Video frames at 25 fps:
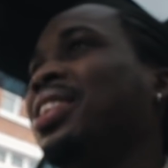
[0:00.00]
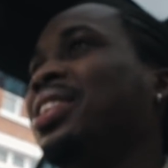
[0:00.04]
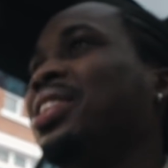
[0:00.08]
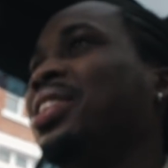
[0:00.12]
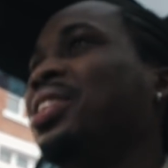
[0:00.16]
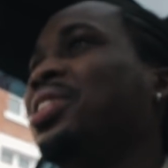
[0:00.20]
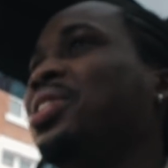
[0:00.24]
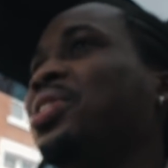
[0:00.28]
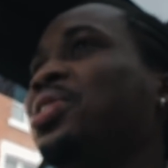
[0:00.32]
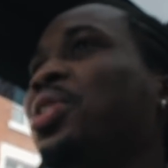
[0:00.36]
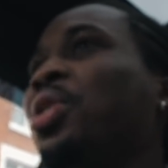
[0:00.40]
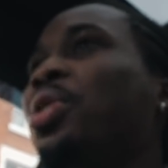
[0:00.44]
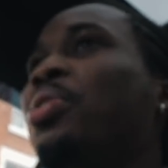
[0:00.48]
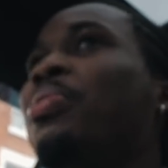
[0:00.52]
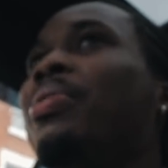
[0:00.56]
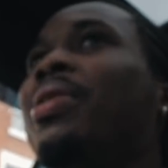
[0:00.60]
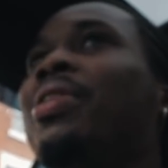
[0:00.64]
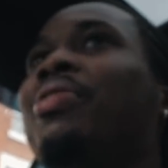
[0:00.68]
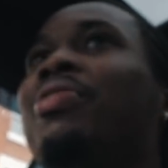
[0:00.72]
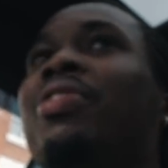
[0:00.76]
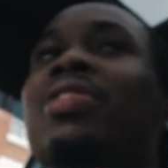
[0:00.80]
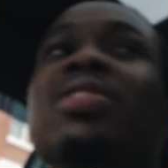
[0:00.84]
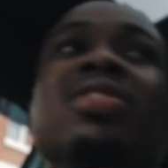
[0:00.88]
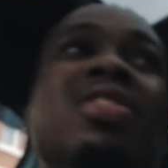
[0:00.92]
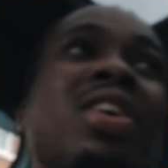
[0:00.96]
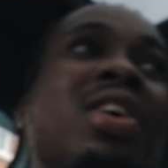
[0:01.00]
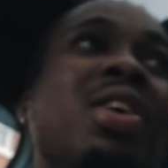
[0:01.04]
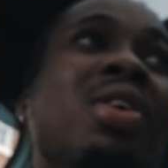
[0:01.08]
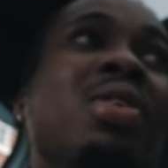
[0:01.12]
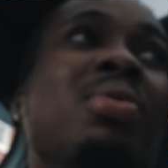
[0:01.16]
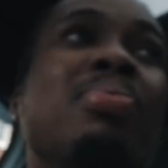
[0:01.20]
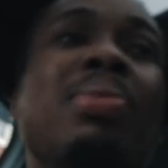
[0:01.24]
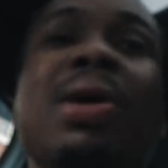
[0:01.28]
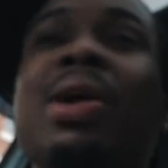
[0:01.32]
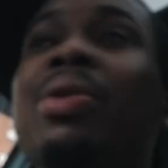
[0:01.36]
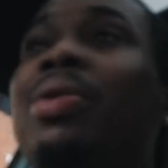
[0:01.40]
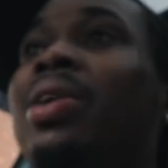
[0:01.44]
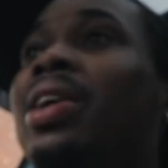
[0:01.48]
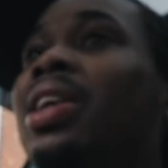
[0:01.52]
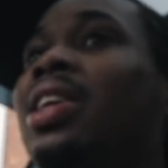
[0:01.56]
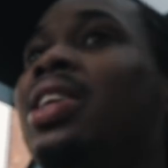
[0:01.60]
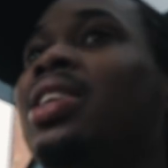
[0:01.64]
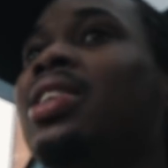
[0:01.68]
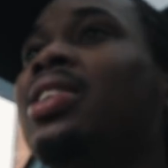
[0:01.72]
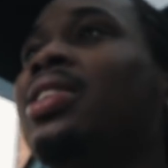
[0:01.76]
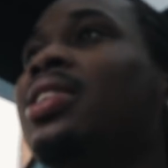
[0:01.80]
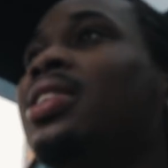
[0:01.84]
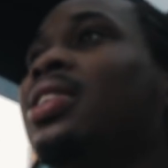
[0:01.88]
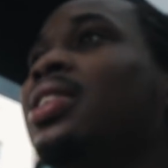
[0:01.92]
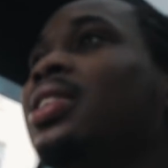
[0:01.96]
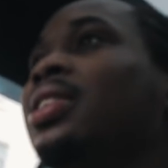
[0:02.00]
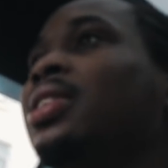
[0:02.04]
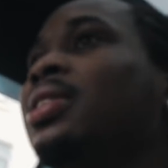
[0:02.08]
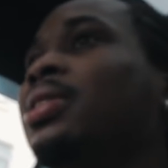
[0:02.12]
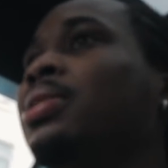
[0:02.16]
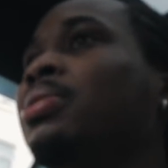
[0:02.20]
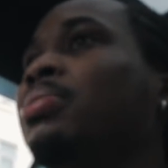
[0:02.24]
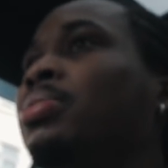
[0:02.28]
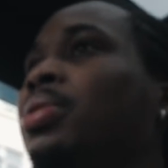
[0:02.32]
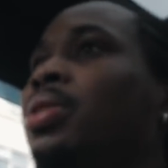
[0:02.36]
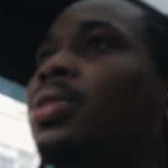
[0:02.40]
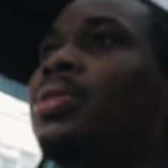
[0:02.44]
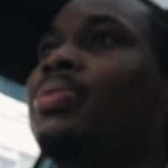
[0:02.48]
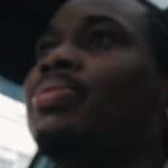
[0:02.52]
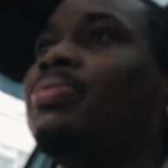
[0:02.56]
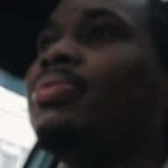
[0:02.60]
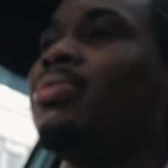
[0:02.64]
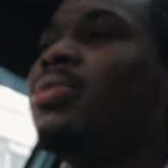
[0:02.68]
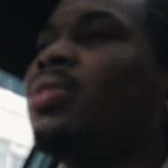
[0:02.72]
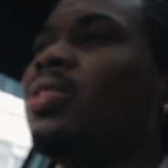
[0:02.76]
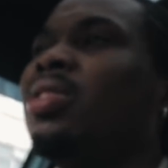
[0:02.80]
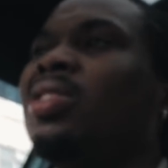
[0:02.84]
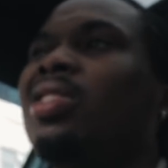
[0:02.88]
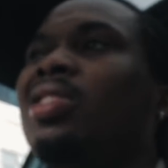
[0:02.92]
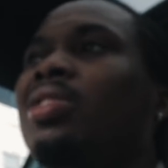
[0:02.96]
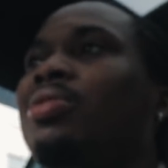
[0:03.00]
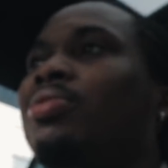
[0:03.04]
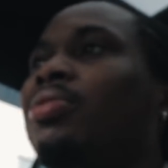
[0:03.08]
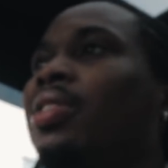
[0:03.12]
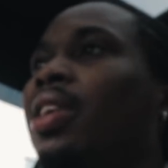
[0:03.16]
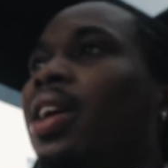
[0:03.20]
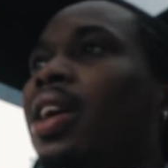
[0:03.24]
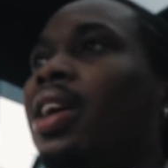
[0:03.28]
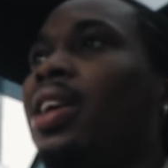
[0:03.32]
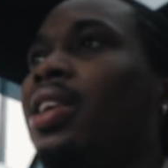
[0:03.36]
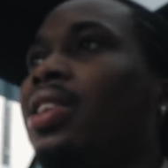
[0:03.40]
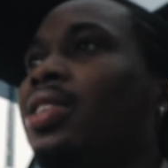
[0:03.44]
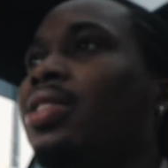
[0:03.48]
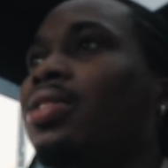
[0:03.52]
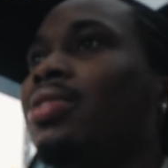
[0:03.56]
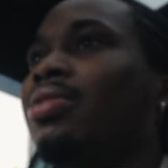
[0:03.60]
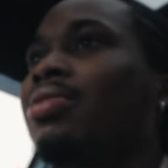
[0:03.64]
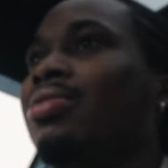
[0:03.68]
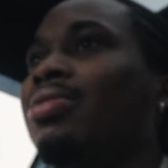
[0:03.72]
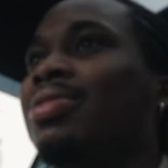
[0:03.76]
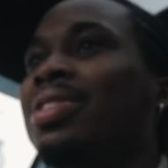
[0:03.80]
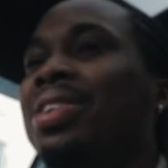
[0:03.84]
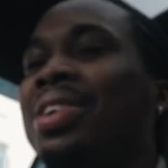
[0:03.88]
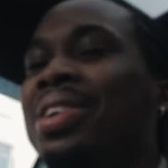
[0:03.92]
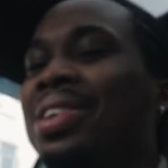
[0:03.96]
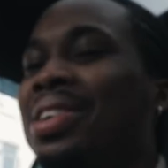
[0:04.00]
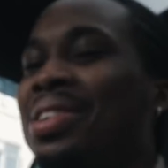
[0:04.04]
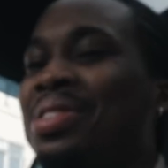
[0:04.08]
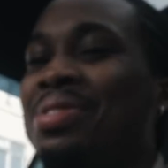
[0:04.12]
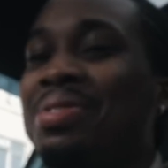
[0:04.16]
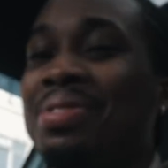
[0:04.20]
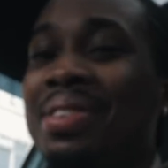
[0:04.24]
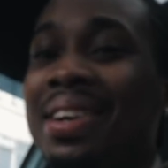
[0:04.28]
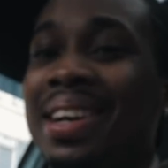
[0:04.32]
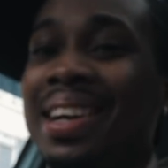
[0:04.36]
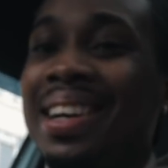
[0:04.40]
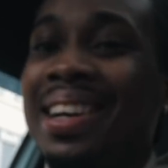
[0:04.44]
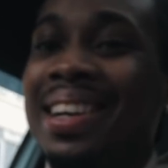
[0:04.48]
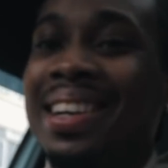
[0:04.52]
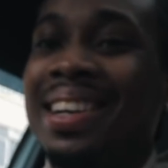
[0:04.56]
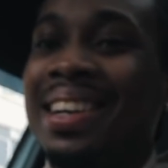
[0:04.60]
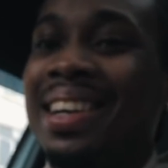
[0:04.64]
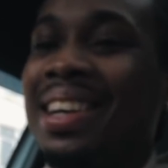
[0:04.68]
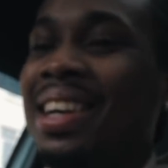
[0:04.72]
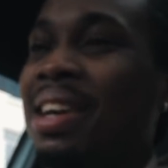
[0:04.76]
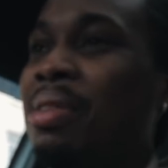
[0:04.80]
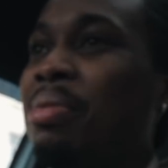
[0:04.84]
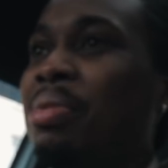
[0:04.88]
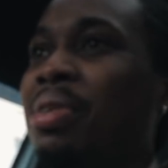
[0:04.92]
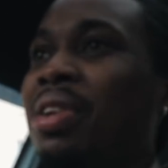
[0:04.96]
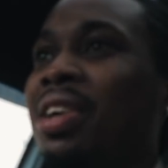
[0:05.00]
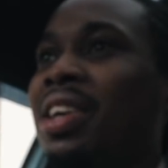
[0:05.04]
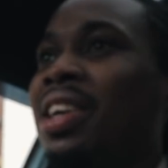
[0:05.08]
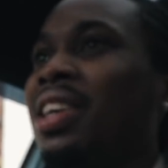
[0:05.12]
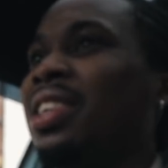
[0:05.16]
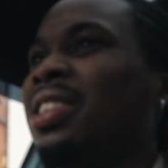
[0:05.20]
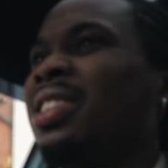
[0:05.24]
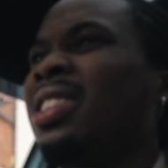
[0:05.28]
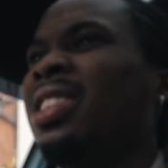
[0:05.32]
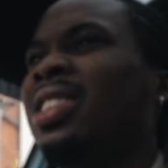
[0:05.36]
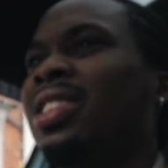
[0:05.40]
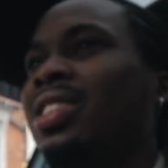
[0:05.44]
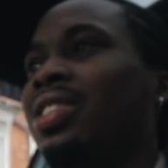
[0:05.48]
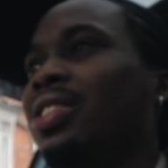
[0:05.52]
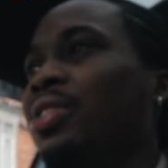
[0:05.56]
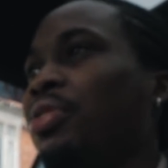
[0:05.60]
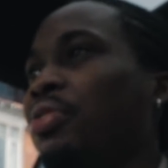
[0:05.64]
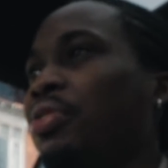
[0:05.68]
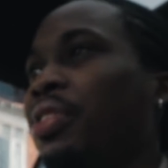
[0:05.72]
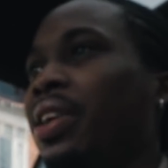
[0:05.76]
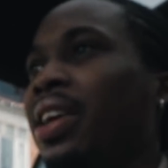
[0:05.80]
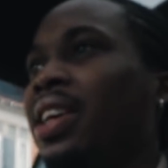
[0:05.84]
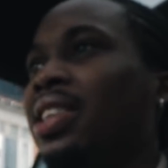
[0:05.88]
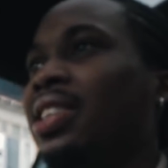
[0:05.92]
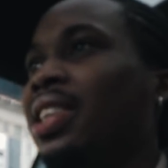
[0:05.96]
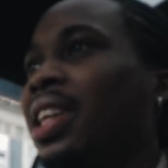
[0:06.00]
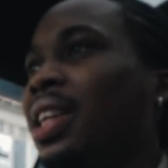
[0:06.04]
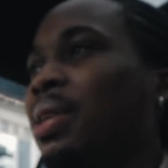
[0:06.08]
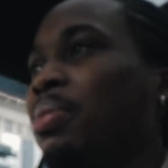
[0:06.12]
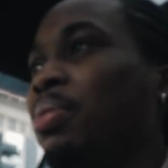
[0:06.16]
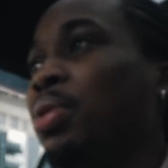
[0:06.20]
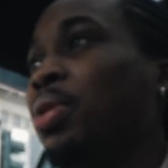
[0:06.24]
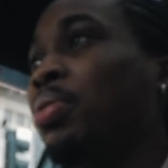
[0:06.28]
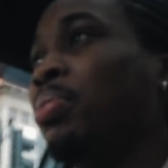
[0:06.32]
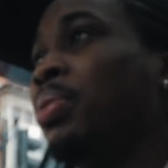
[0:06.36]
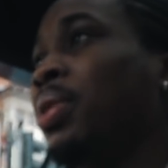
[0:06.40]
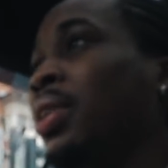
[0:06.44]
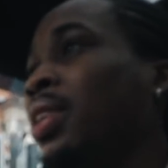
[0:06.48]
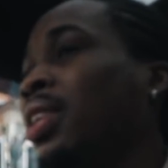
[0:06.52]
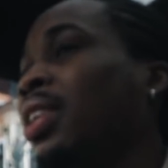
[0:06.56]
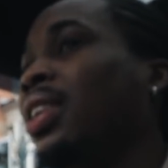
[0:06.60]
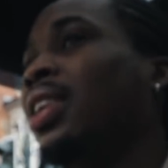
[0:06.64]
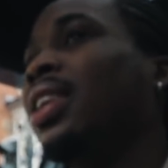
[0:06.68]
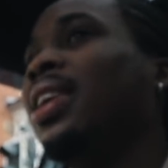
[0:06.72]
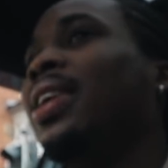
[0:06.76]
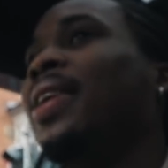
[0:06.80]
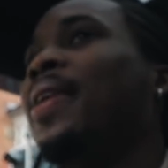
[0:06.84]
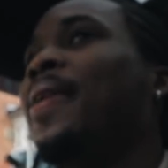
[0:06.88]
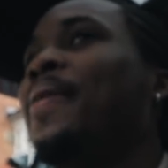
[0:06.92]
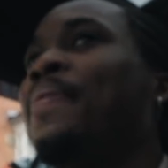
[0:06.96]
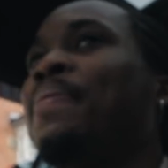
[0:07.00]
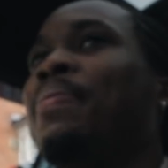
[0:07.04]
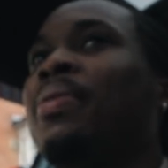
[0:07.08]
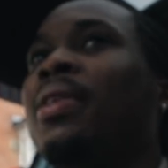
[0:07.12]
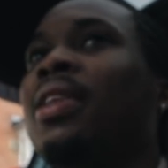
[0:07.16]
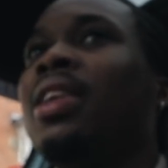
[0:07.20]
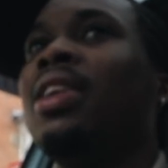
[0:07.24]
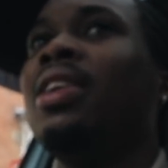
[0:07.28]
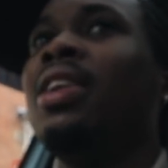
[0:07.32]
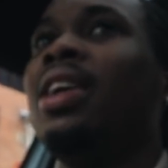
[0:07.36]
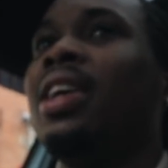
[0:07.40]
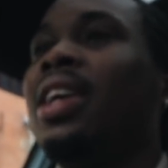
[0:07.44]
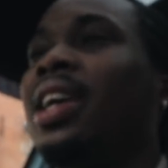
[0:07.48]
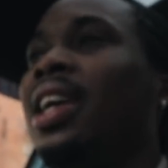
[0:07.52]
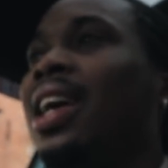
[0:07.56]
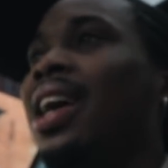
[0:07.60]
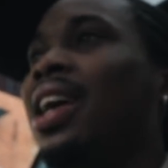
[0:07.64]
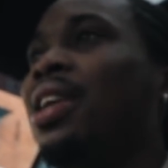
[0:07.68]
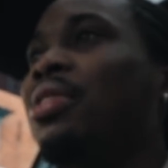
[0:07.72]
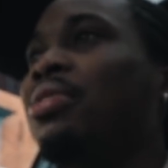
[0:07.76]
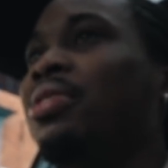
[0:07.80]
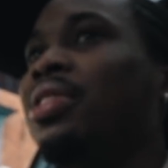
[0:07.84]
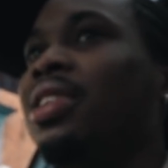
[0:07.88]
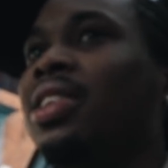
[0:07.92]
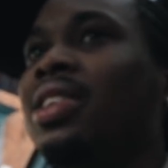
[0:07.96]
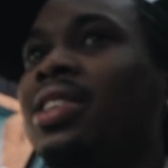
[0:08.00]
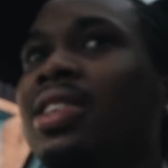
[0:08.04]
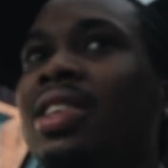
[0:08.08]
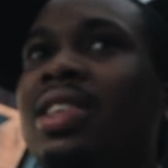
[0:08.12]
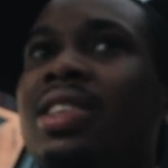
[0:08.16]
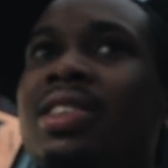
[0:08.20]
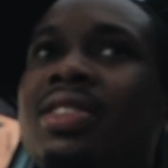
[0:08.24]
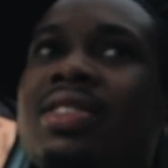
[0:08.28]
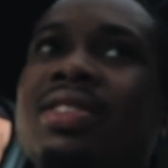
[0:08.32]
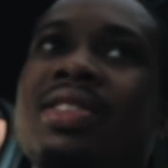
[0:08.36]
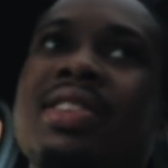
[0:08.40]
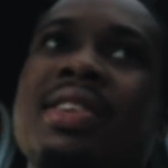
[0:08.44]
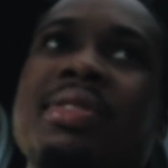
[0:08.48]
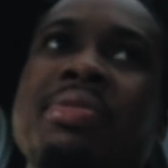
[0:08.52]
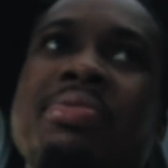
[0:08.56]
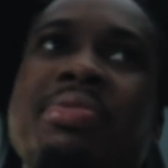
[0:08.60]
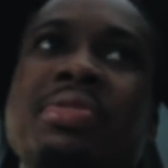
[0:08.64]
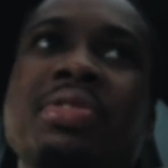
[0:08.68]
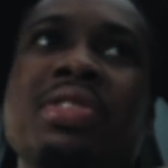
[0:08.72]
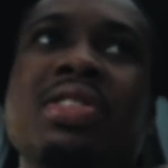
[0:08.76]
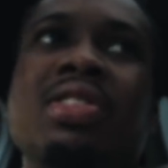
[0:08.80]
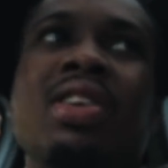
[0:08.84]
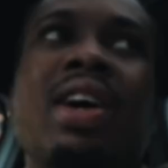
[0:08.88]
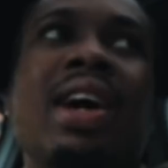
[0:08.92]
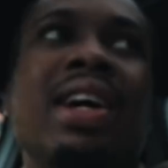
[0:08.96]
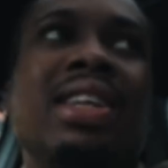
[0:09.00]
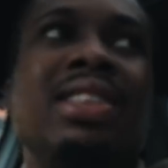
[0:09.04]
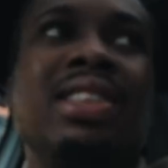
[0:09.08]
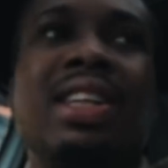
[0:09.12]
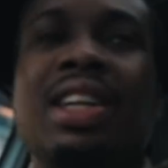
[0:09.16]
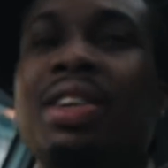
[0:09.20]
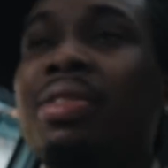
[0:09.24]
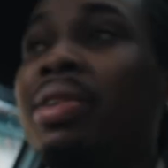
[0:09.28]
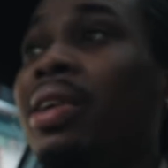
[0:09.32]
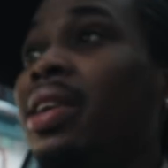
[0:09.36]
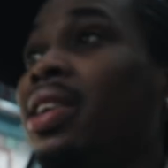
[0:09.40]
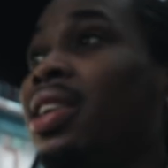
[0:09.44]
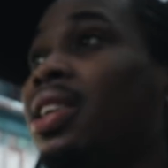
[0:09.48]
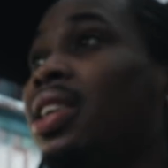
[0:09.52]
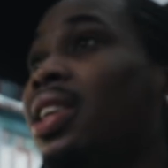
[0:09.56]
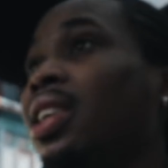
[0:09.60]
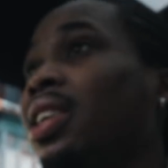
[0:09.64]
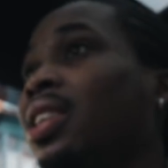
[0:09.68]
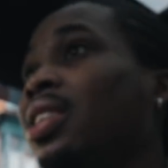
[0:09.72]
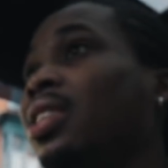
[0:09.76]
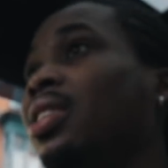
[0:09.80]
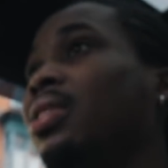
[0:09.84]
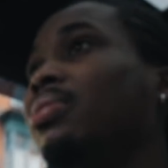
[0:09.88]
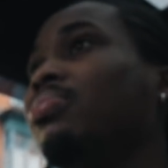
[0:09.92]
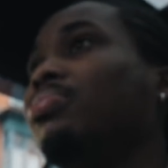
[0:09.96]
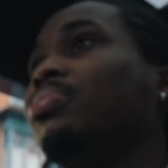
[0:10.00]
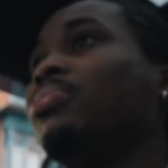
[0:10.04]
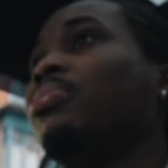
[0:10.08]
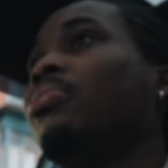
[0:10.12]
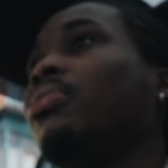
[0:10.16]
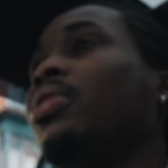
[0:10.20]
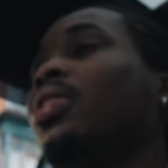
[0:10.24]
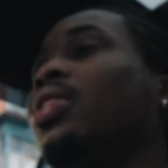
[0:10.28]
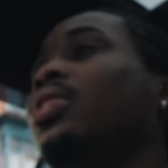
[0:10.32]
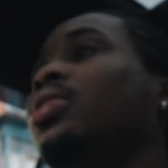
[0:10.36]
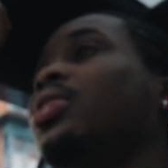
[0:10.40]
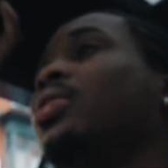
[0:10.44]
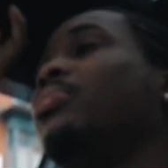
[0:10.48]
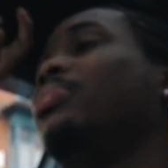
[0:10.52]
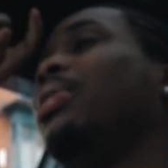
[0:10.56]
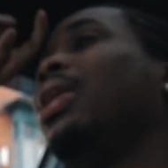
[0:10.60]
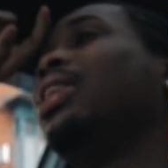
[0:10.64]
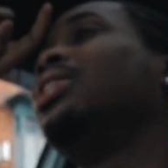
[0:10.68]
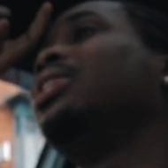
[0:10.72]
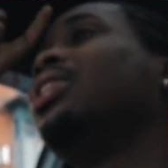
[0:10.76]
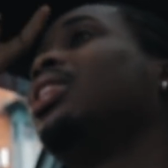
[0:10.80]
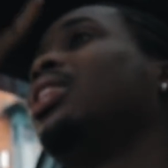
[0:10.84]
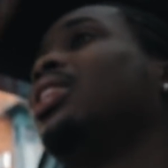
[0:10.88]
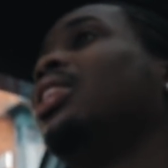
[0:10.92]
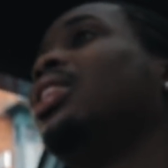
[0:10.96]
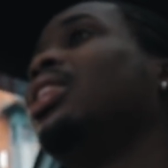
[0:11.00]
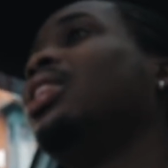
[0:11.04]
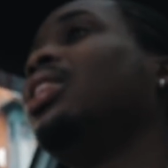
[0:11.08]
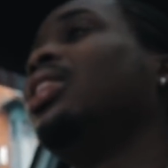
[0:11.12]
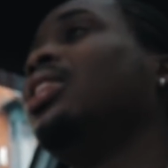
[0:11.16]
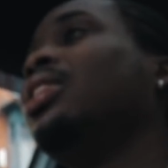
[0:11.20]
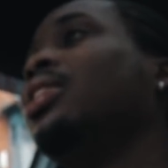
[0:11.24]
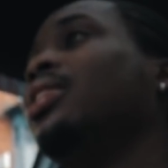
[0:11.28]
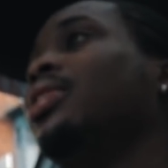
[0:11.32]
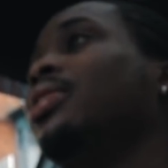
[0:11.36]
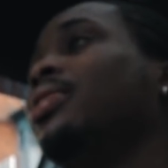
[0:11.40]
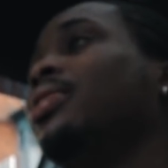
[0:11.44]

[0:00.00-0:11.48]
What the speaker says: just so many things not going my way, but it's fine. It's fine. Like, I'm gonna get, it's just a phase at the moment, and I get out of it, and then everything start accelerating again. So basically,